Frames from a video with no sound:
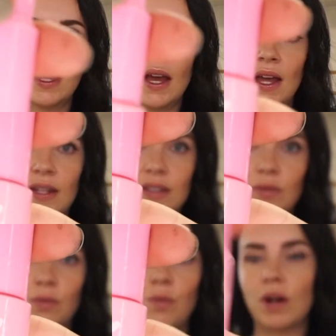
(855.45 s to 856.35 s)
and it's
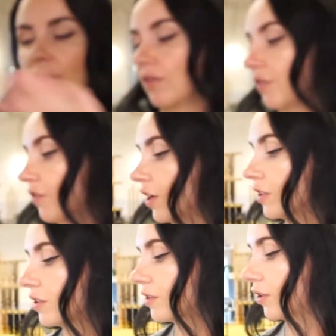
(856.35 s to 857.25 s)
one of the
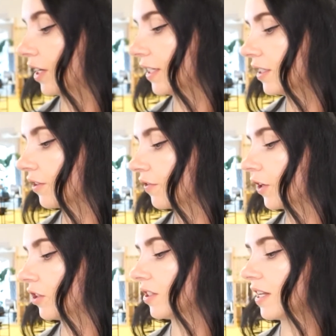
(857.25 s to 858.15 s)
first, or it is the
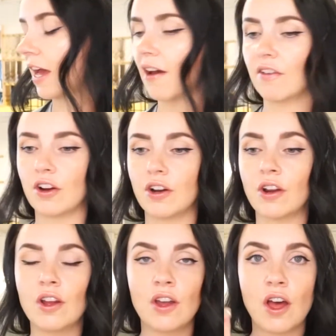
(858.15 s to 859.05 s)
first
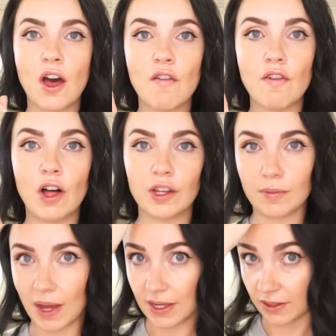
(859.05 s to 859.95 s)
ever
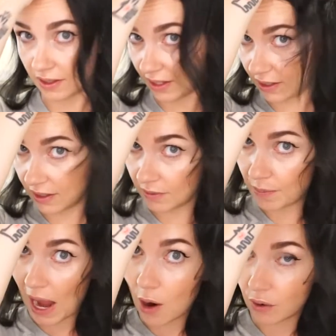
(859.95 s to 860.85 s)
volumizing
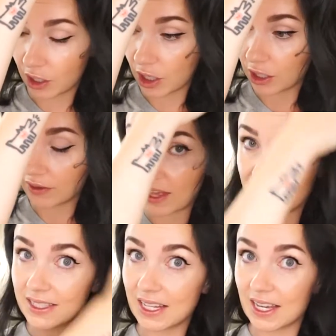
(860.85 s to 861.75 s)
powder
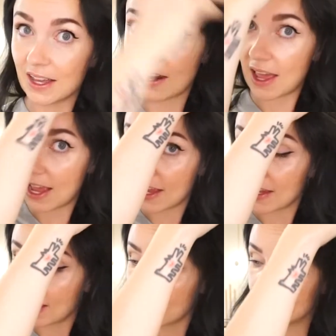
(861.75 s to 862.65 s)
that's in
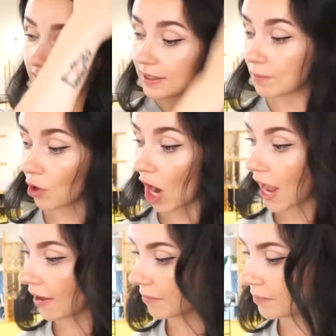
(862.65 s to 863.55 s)
a spray.